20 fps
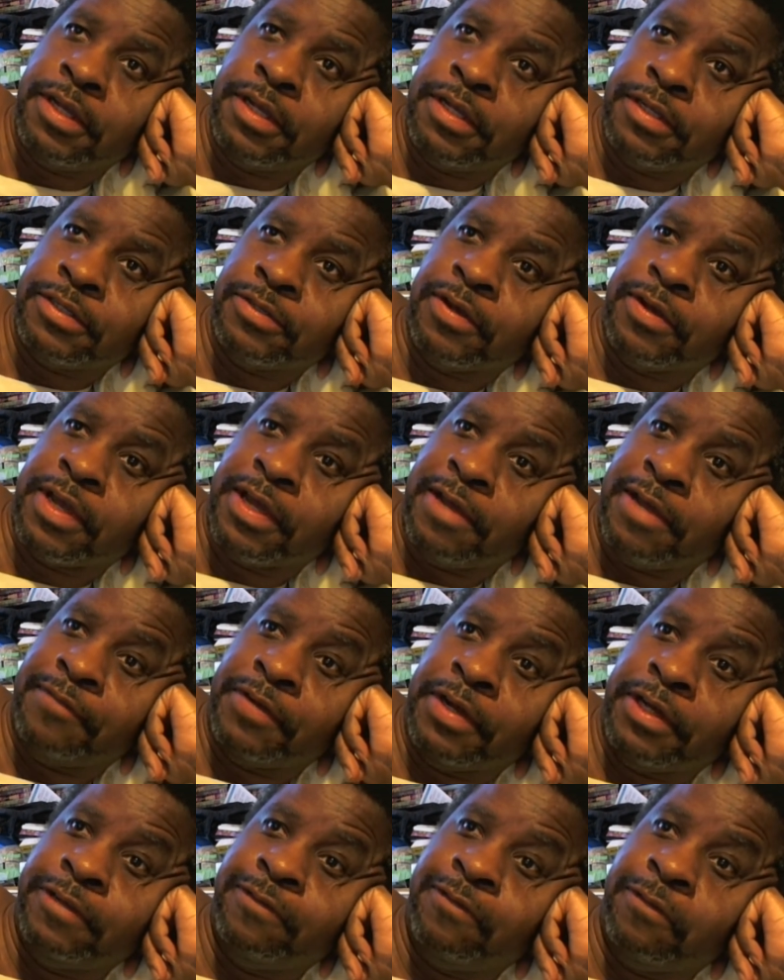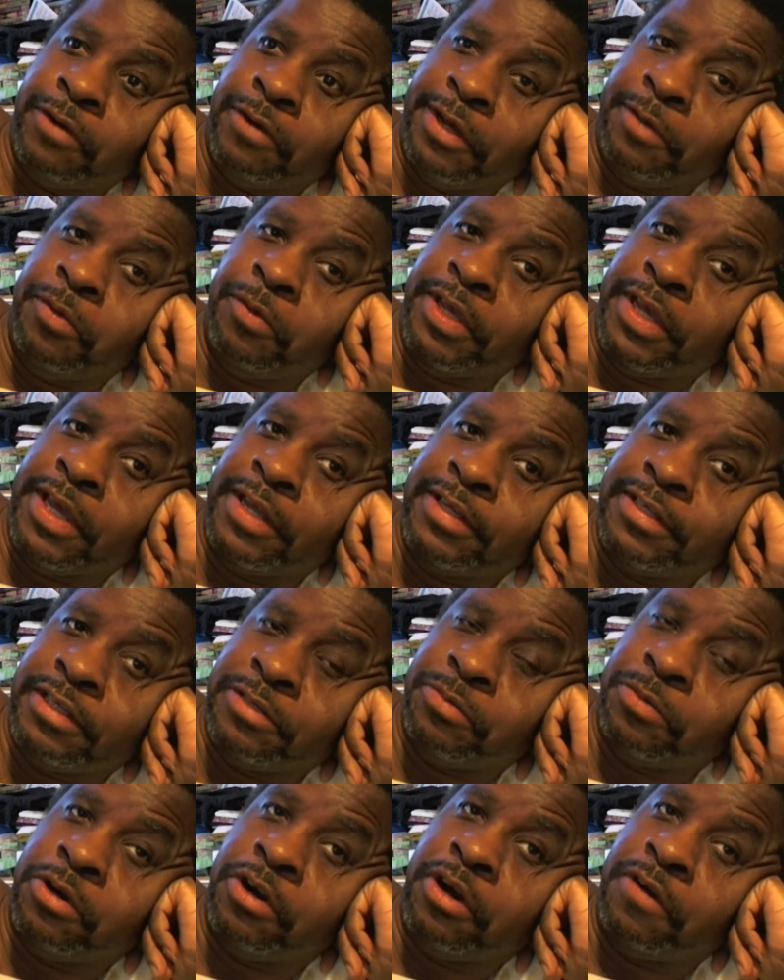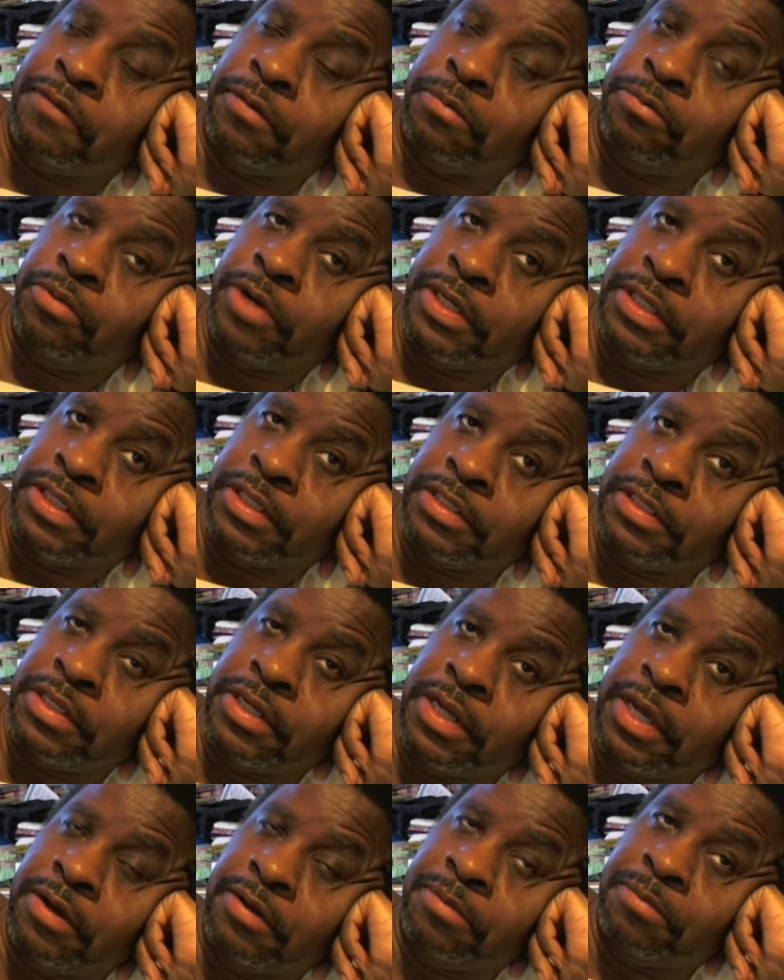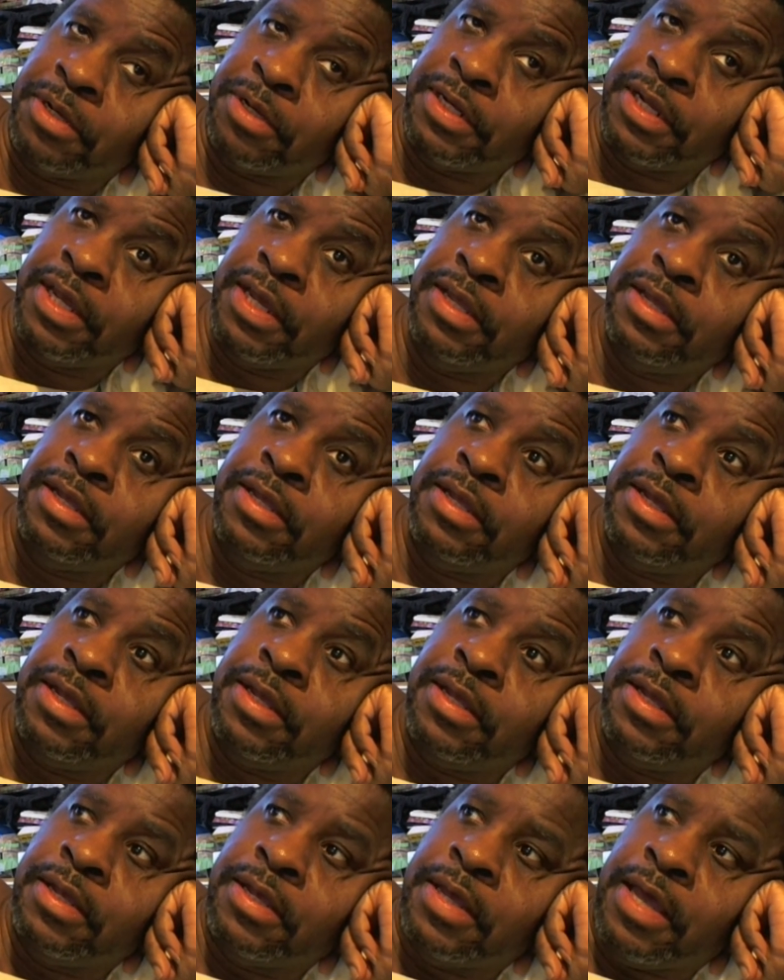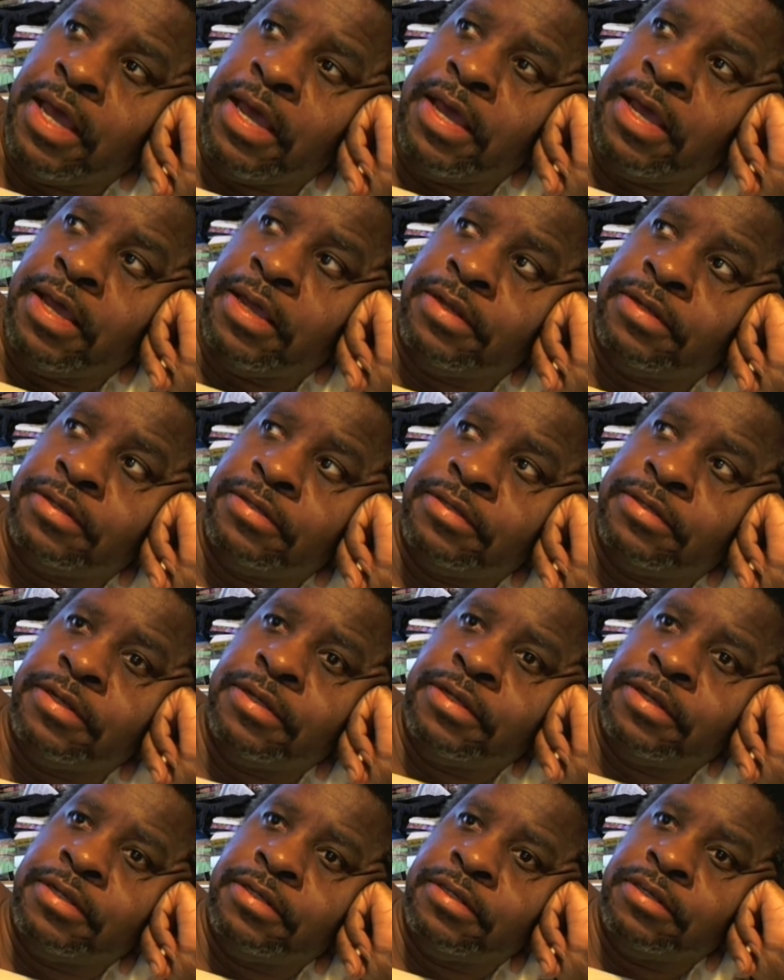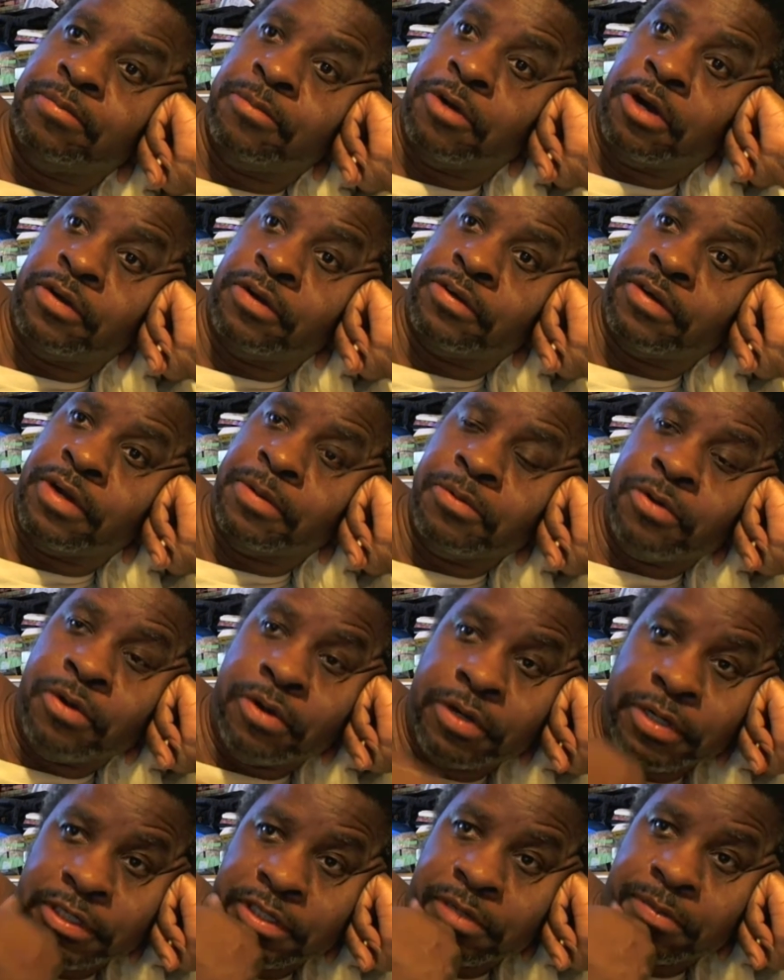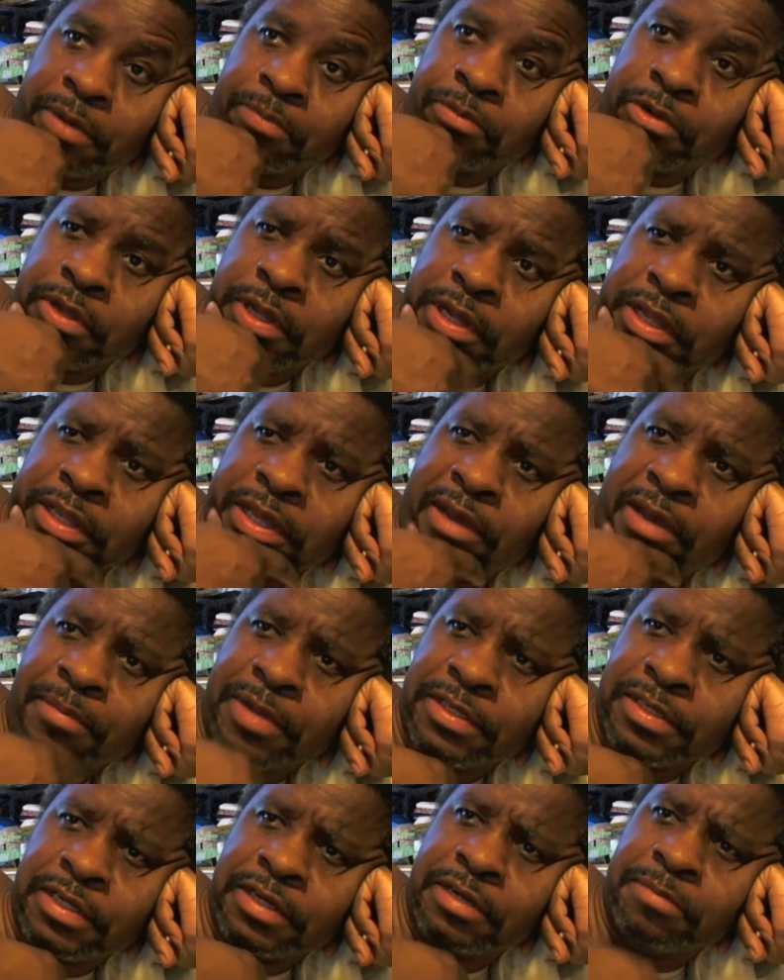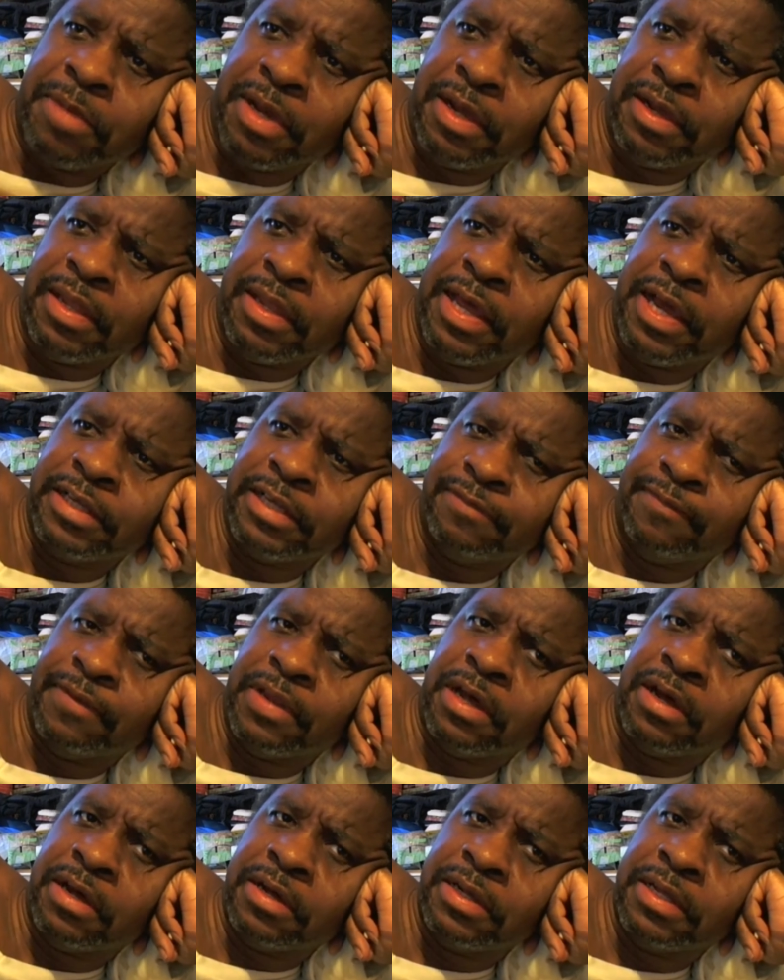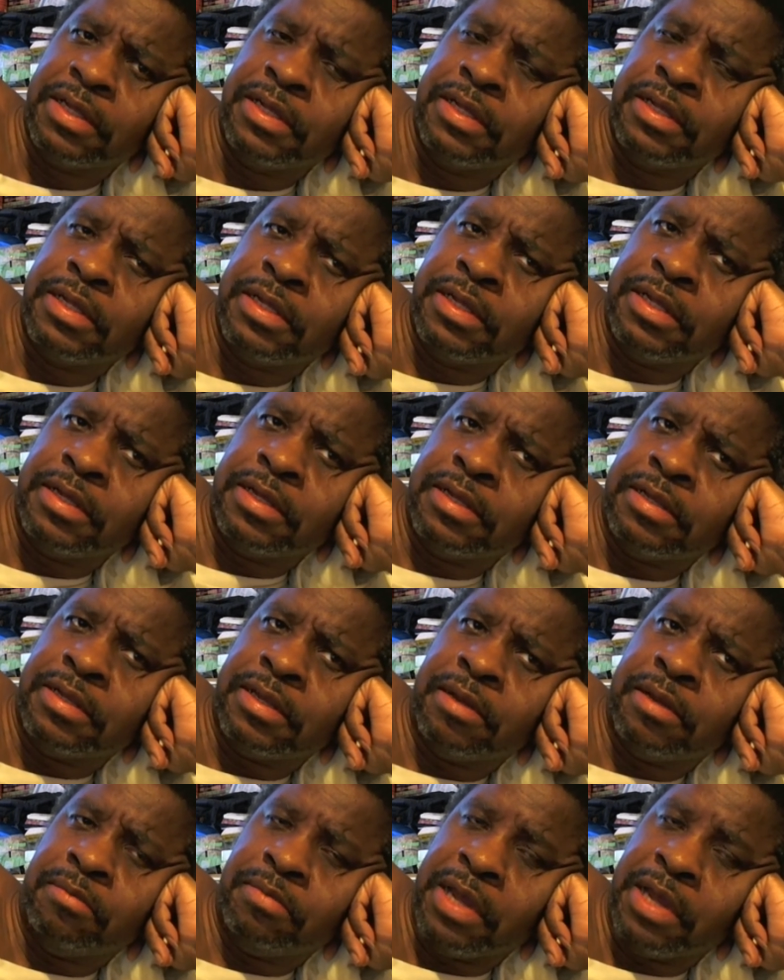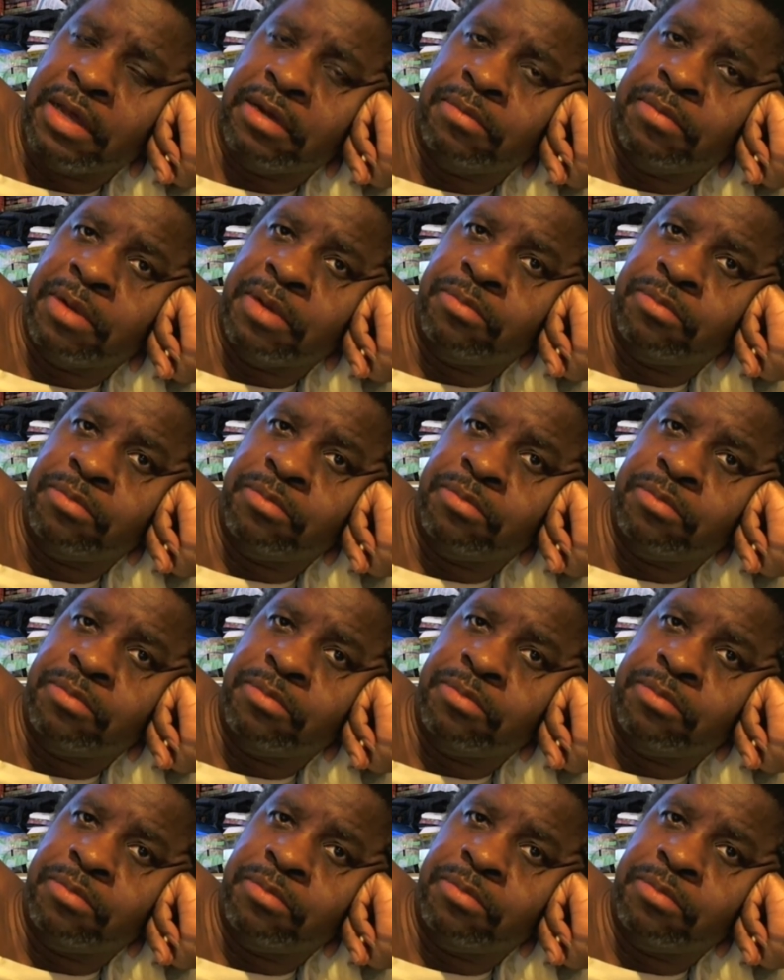so I can have a nice 4-day weekend since we're off on President's Day on Monday. And tomorrow I'm going to see my brother. I think I mentioned it in my last vlog. Not at my